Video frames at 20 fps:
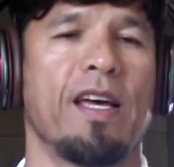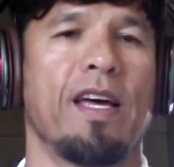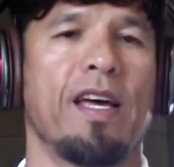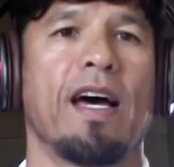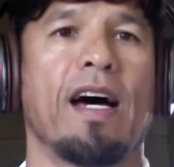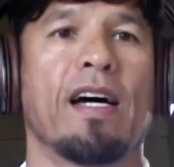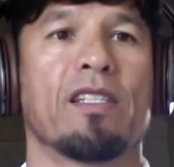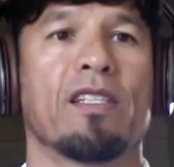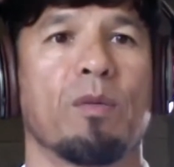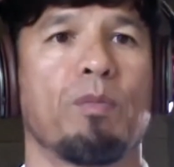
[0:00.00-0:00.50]

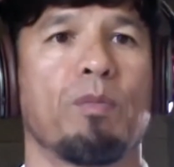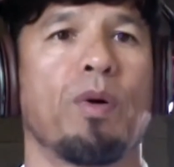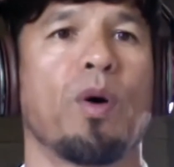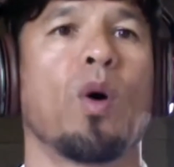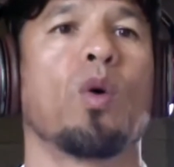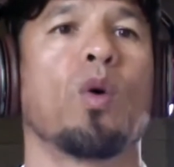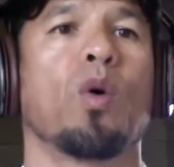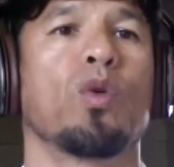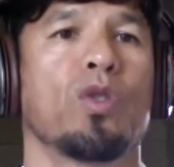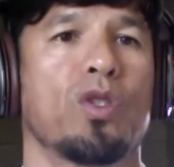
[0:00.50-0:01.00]
as
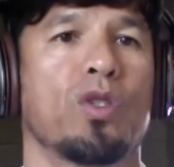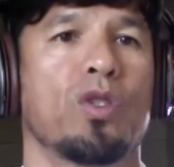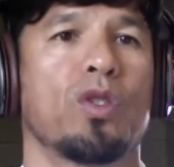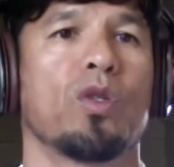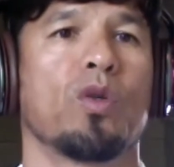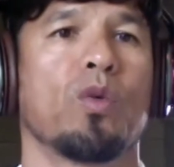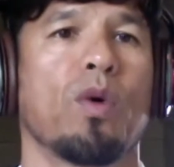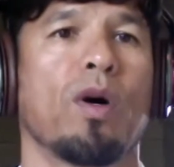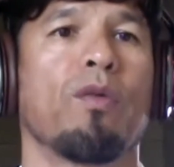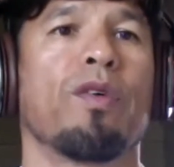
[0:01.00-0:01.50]
opposed to
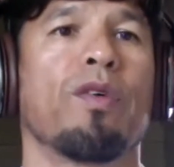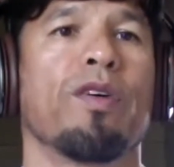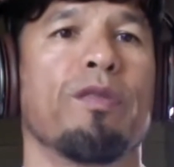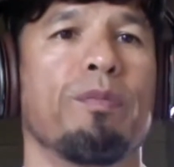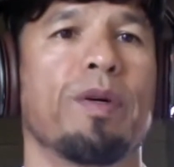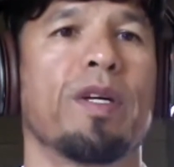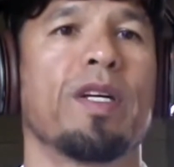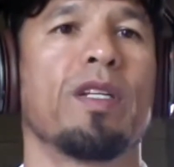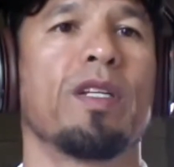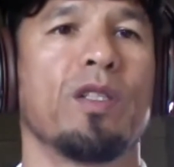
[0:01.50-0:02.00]
what we've
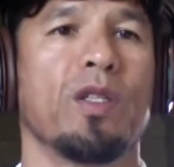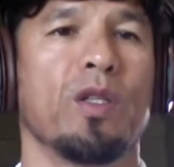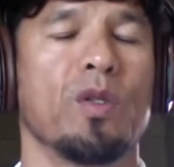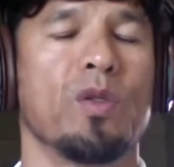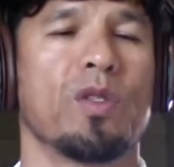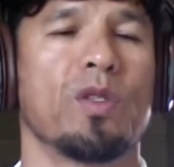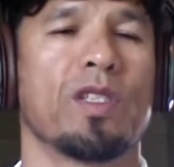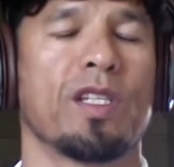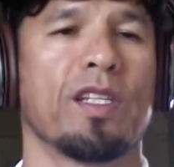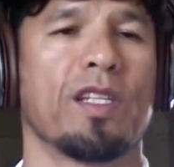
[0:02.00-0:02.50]
been
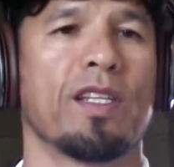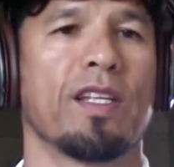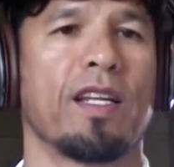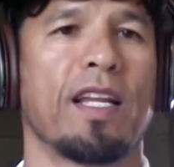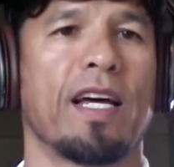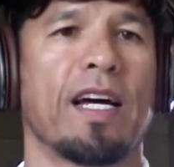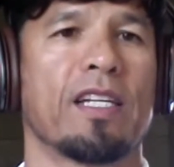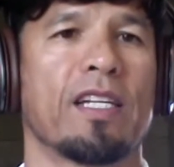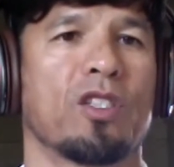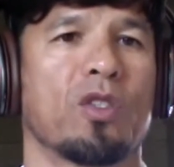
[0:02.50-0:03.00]
using in the
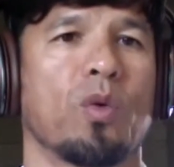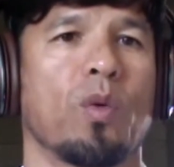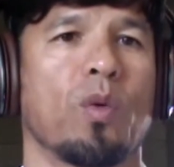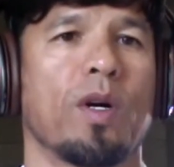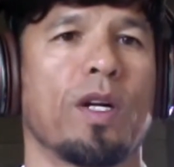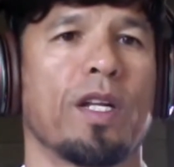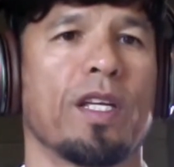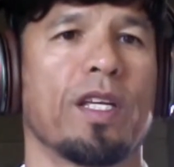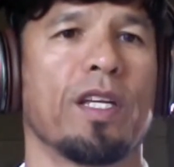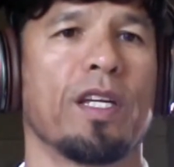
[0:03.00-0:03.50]
last
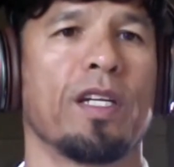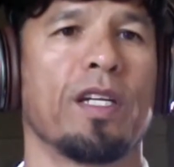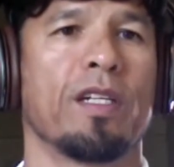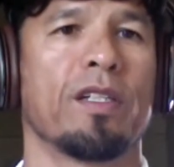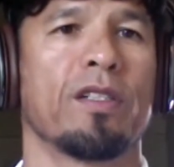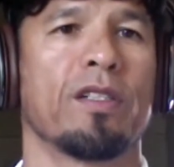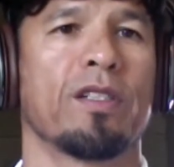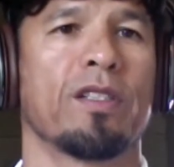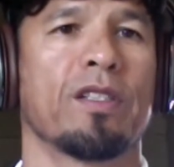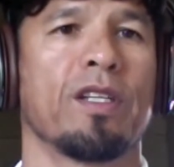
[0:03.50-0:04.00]
twenty
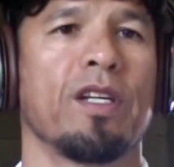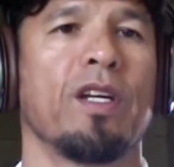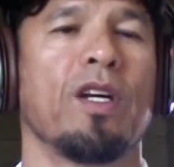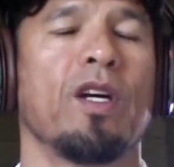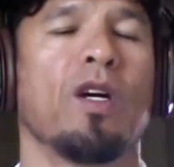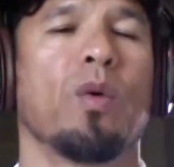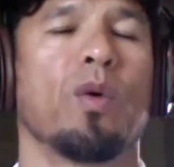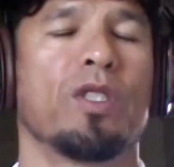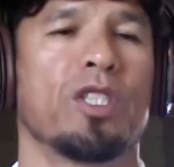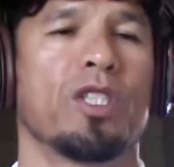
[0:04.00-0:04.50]
years,
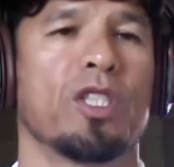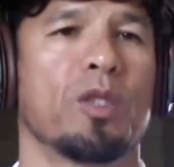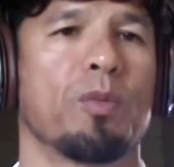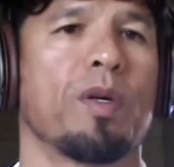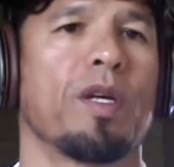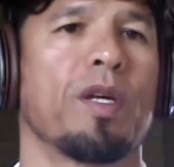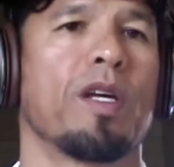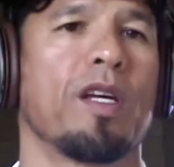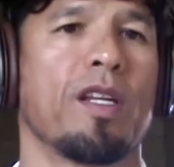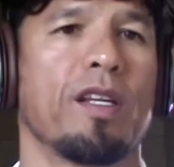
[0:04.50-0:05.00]
which has
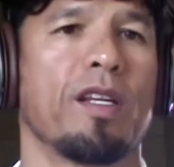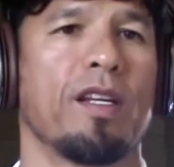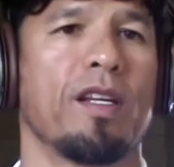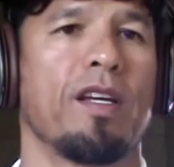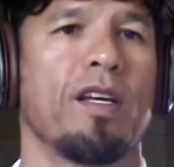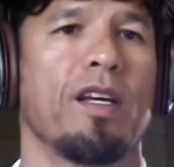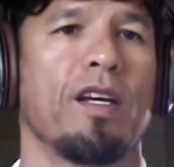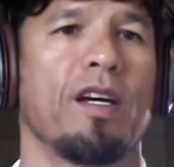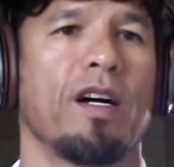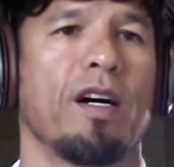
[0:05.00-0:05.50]
been
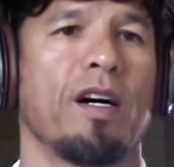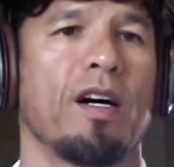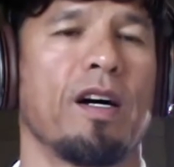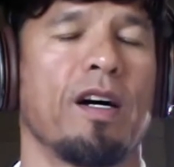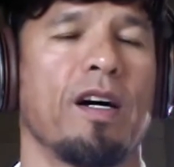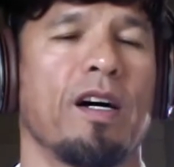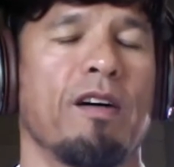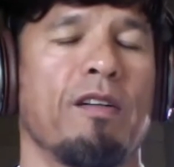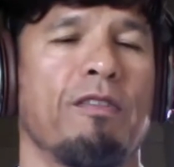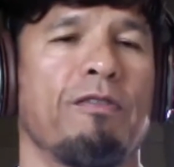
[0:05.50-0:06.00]

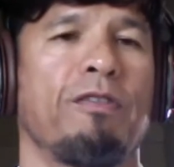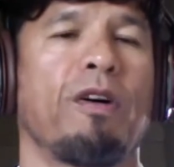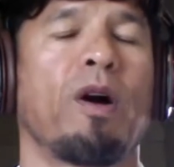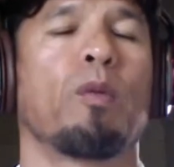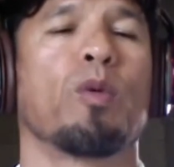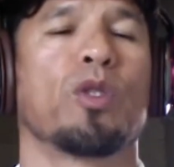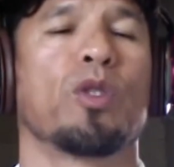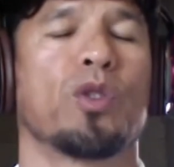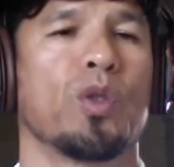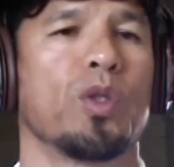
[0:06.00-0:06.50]
uh,
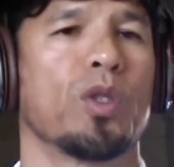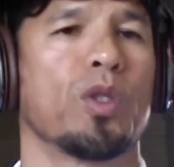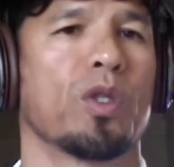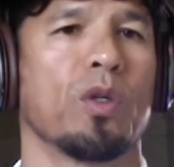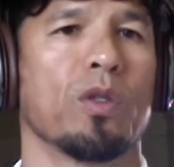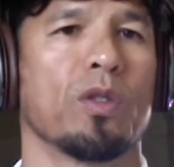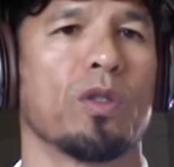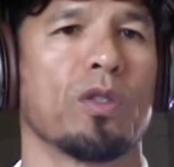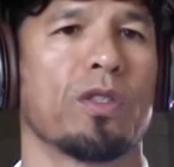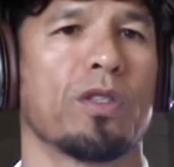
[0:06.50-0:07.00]

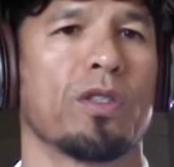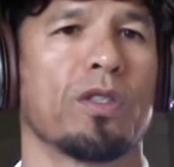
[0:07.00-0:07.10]
pharmaceuticals.